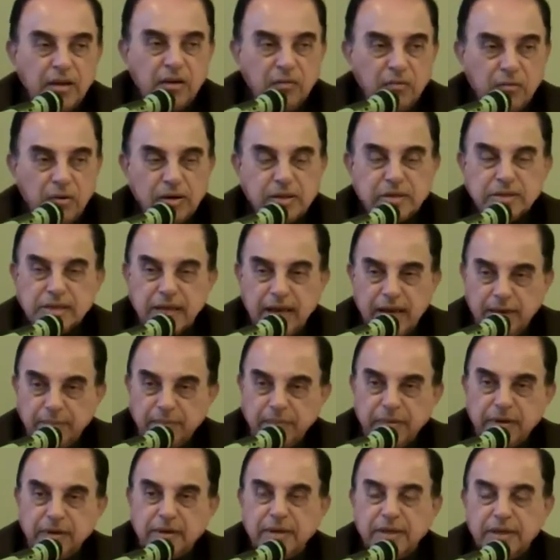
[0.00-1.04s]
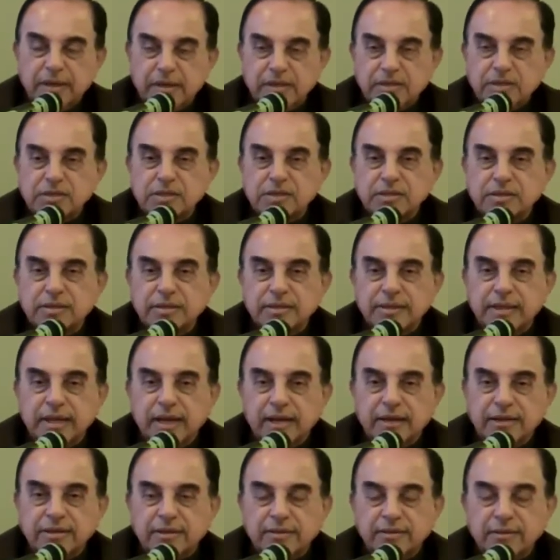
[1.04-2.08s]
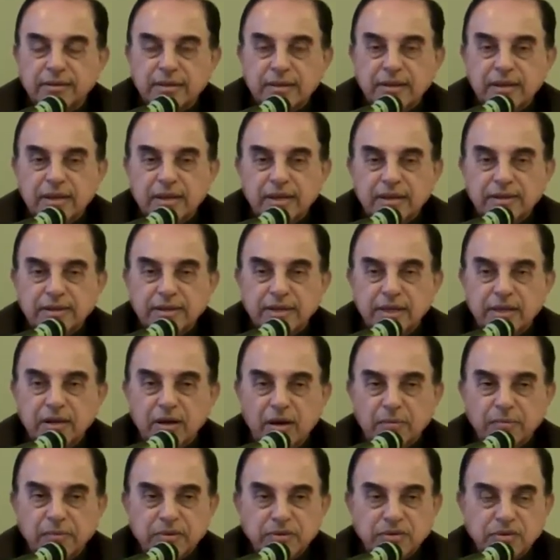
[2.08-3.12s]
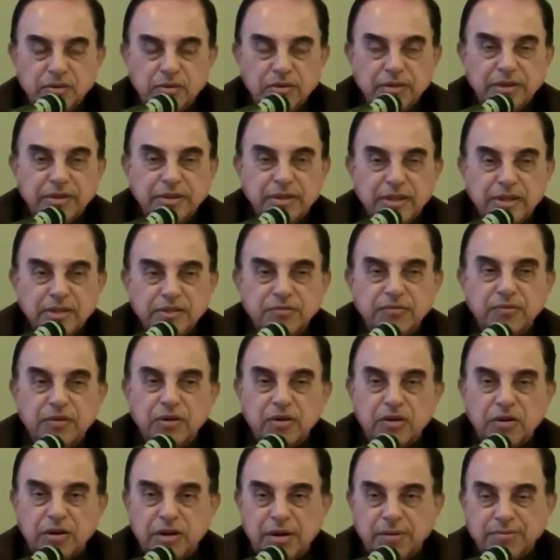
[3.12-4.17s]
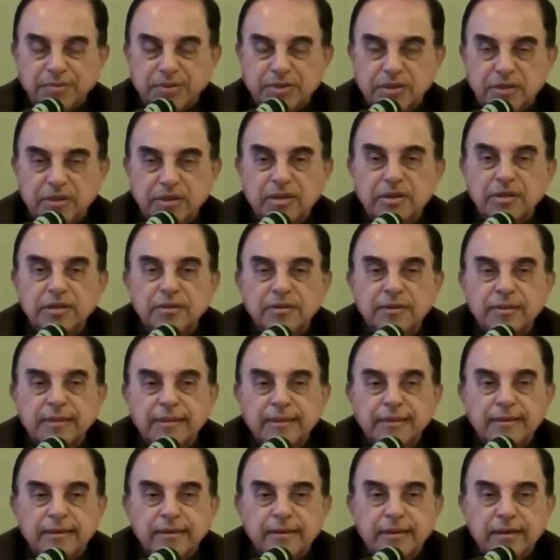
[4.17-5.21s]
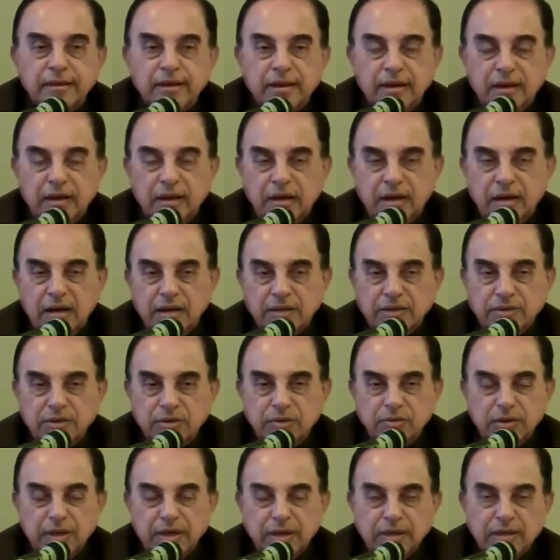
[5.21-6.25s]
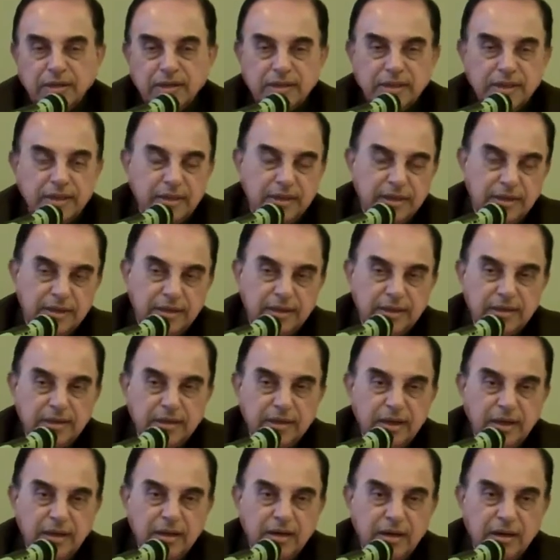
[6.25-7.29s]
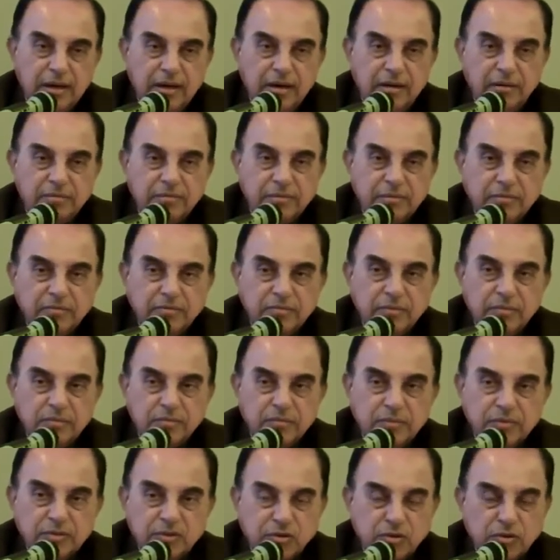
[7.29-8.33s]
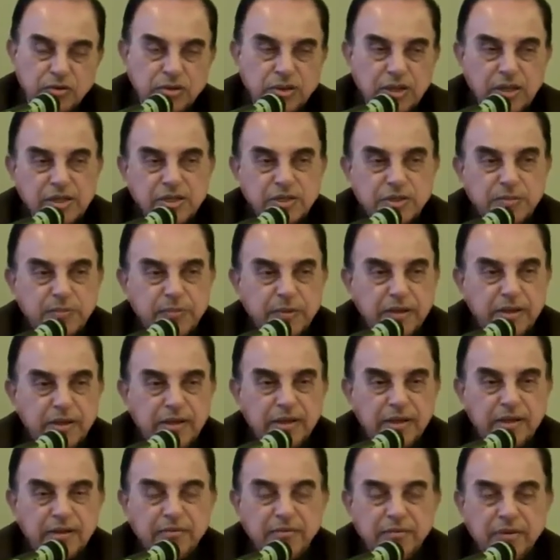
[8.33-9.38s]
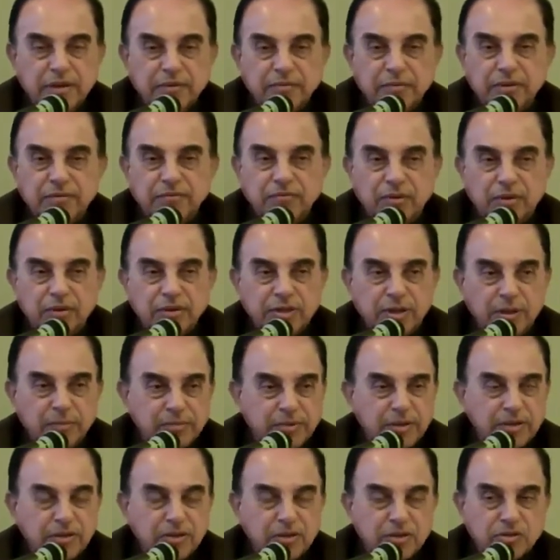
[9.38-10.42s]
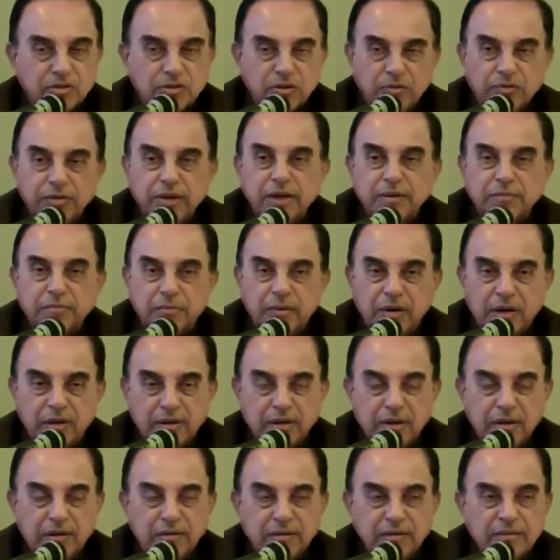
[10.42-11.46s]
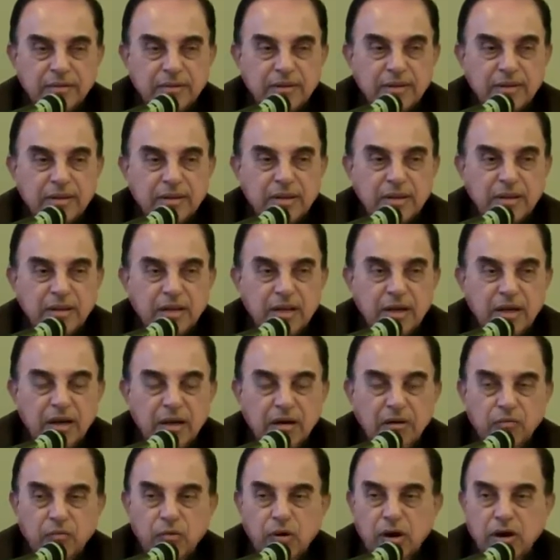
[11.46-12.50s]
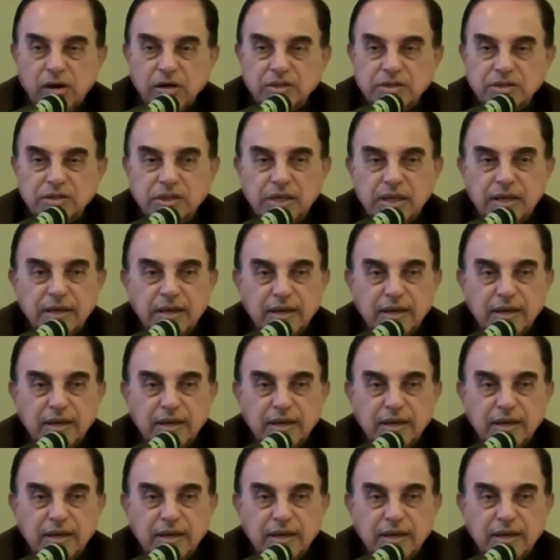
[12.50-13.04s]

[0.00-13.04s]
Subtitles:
What has happened is that the opportunities for corruption during the socialist period, when we adopted the Soviet model, was